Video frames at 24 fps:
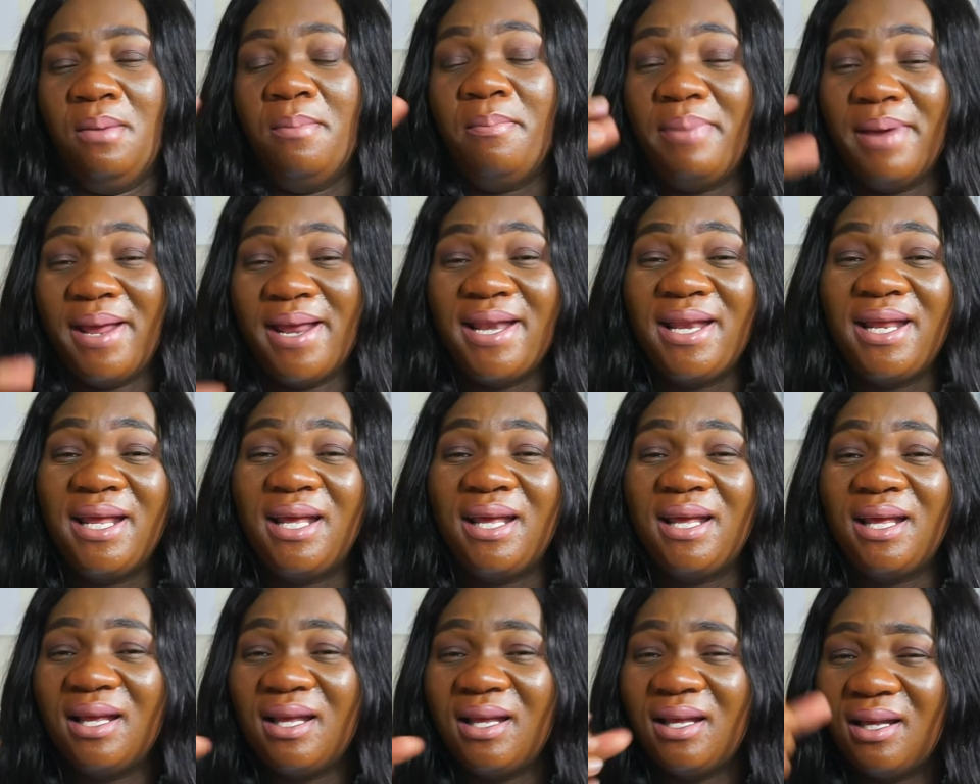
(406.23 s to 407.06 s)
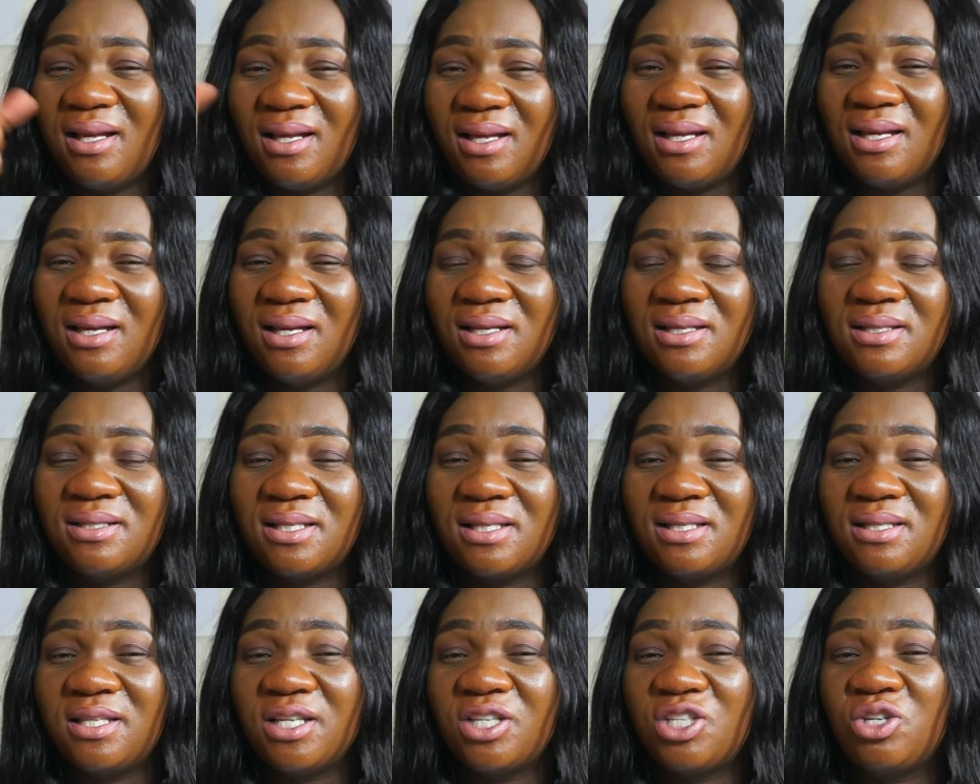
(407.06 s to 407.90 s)
burning
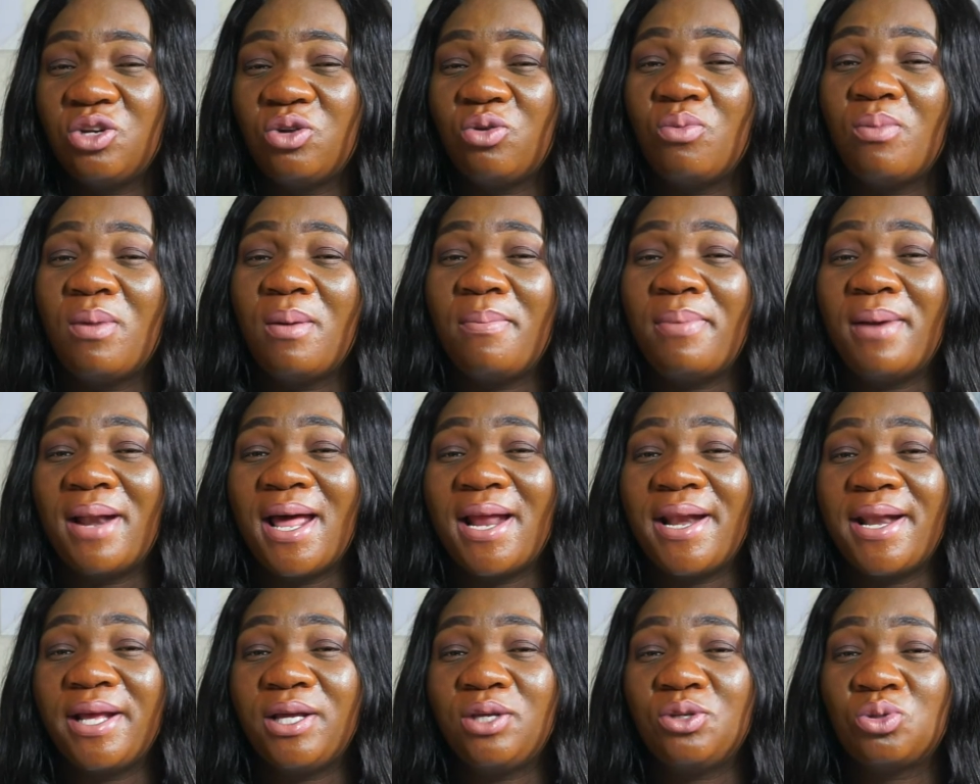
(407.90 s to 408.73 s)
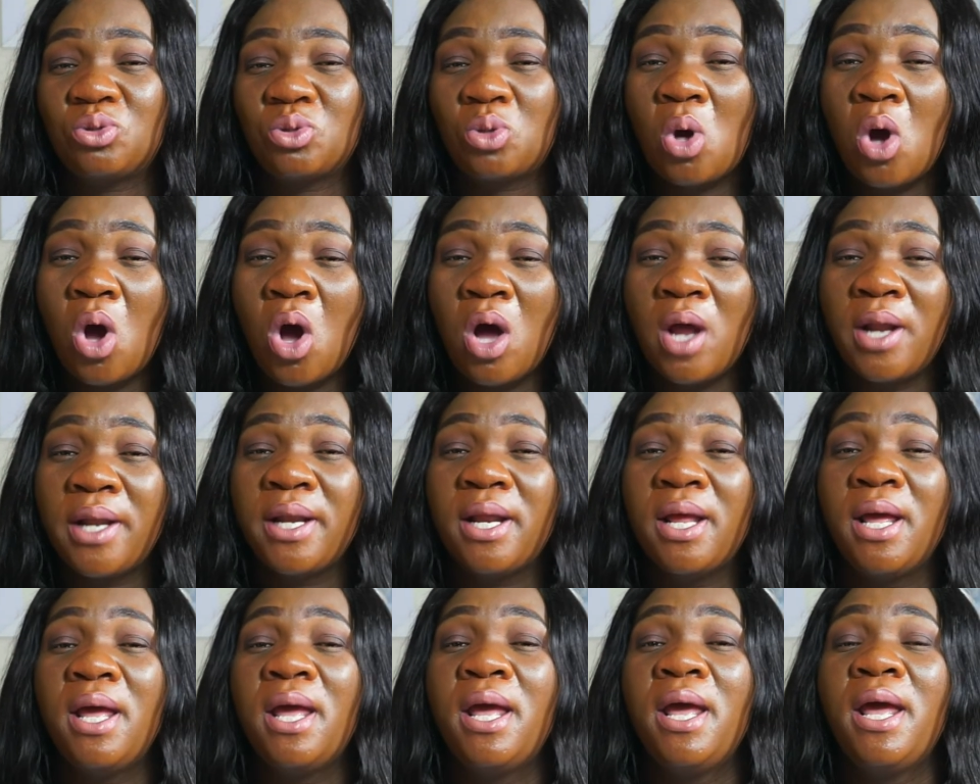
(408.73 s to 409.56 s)
sensation on my bladder is
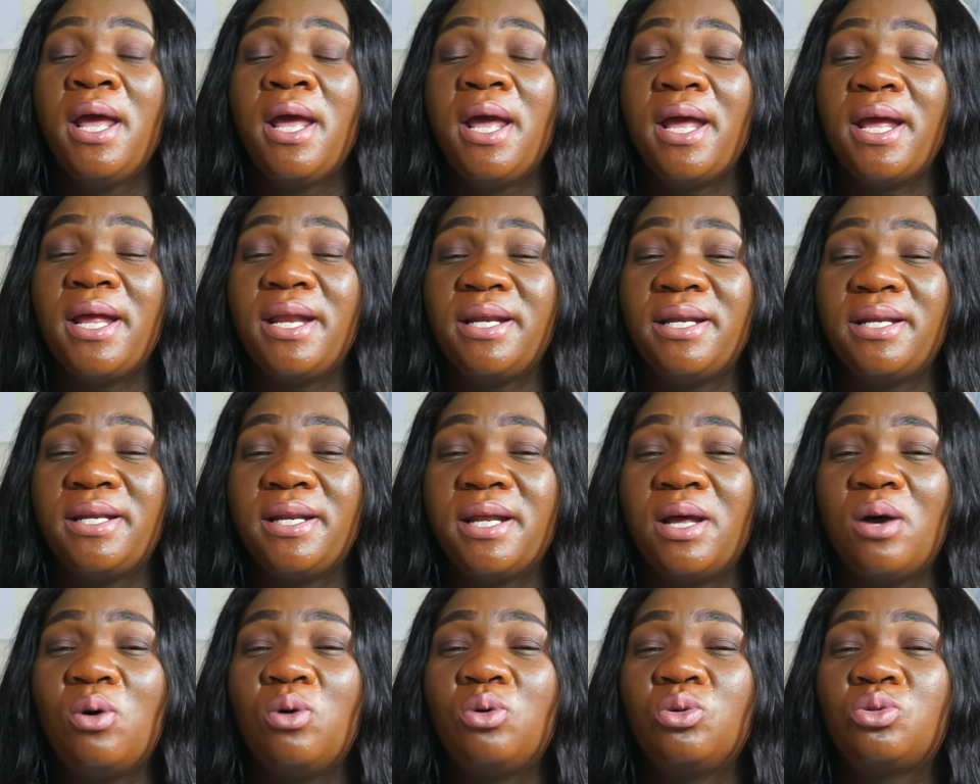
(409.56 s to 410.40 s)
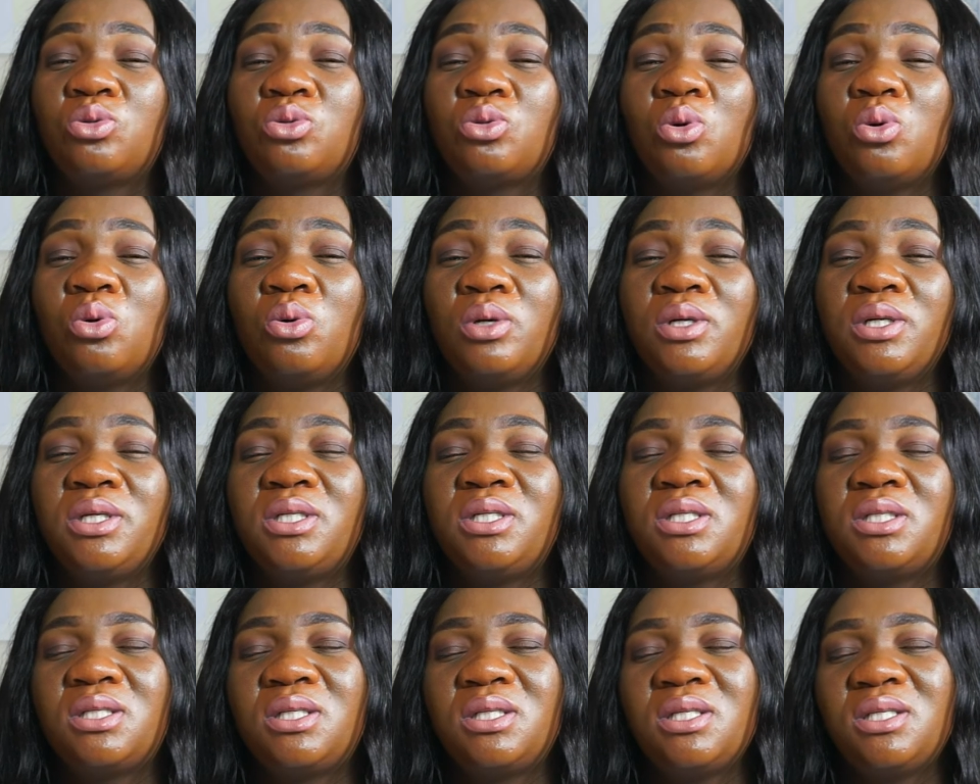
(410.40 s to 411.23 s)
gone and also
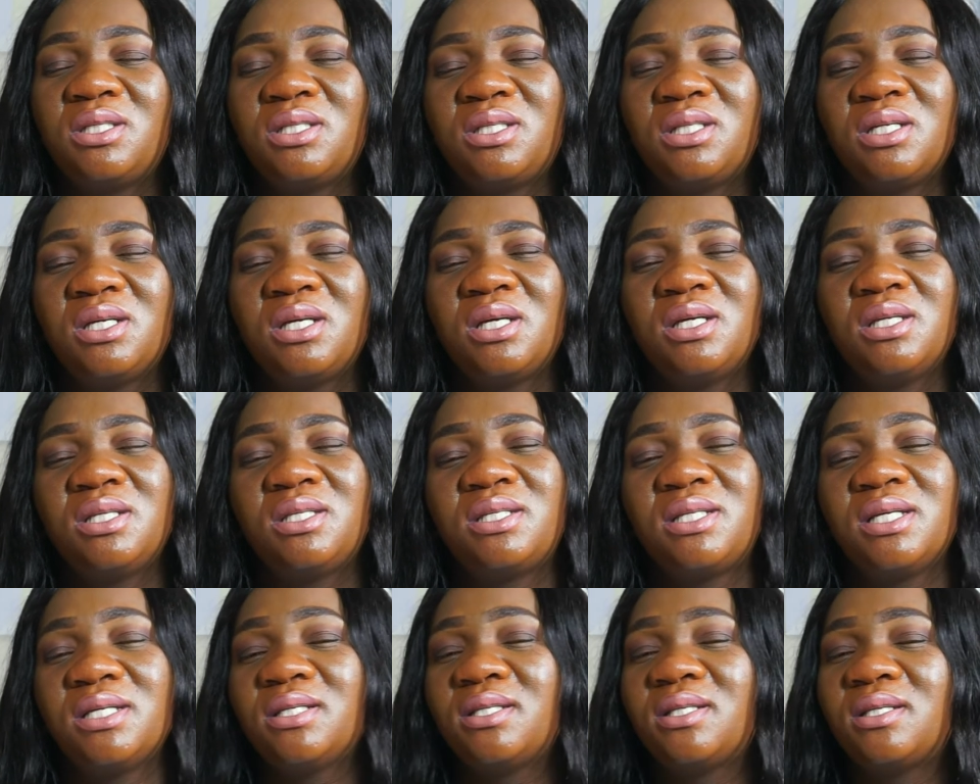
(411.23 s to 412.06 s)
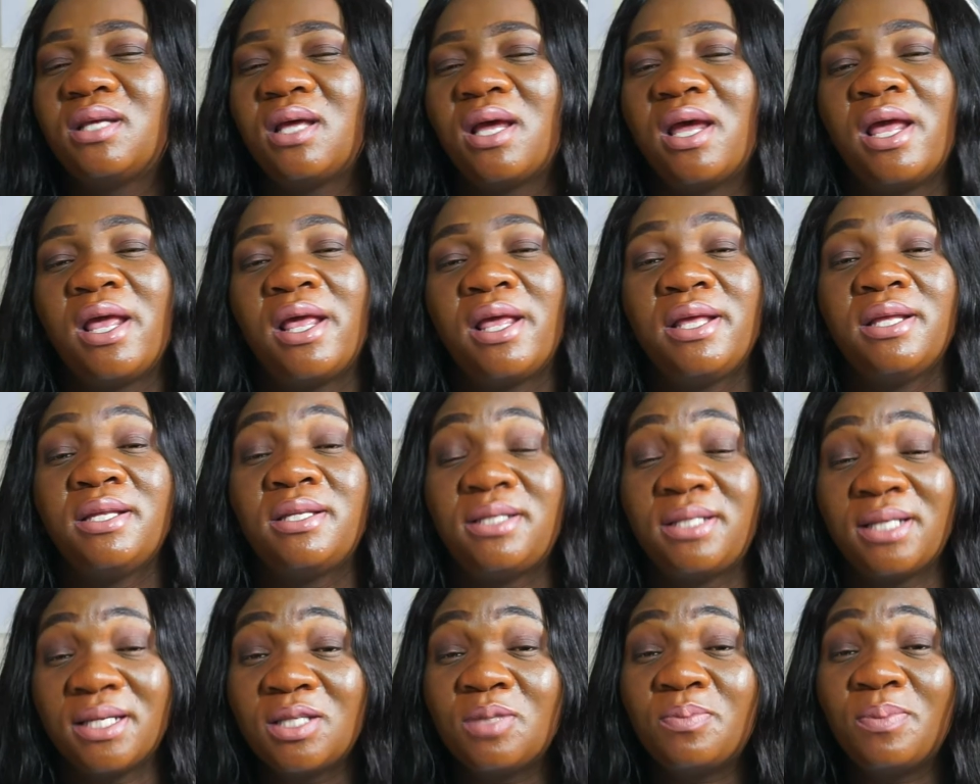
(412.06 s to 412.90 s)
it's, it's, it's just
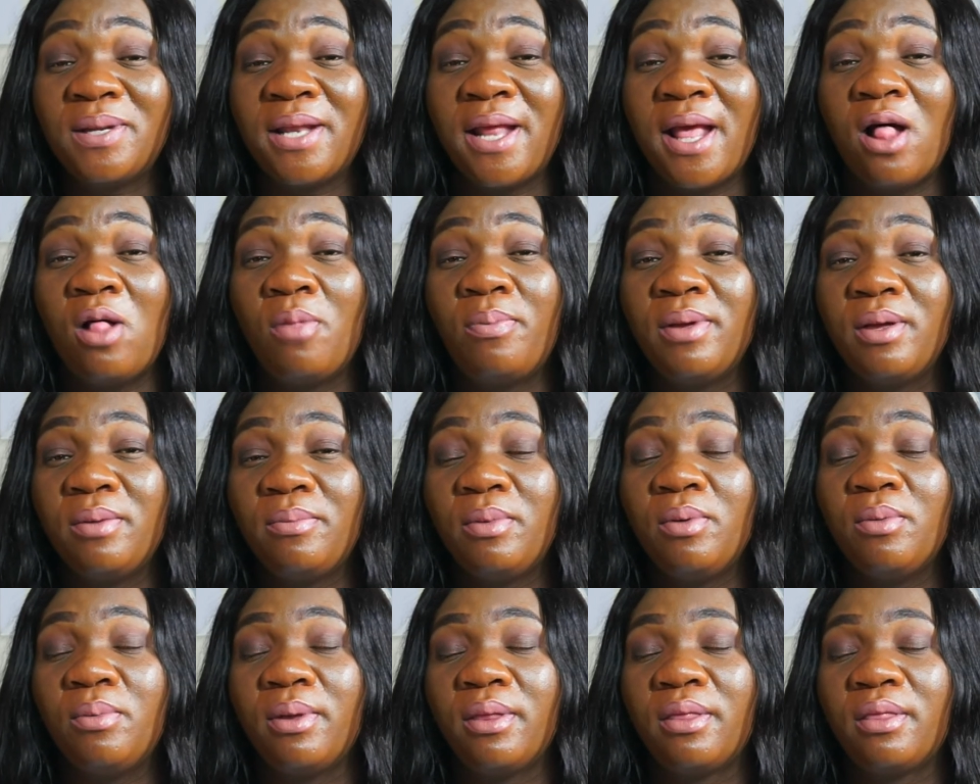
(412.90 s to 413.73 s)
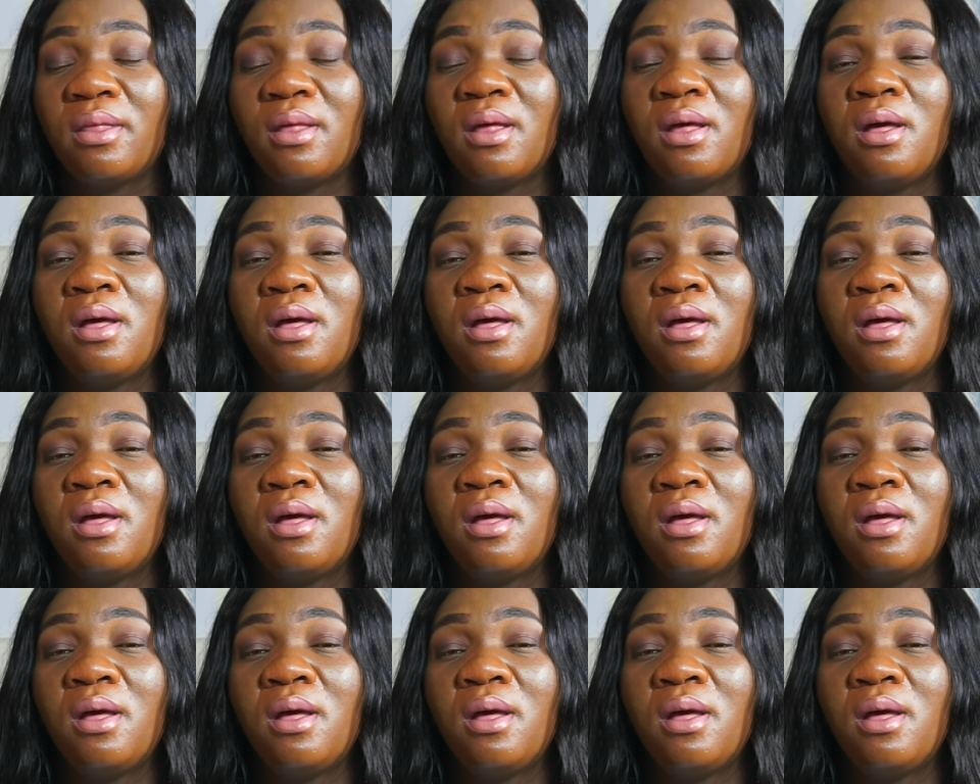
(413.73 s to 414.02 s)
it's just been helping me with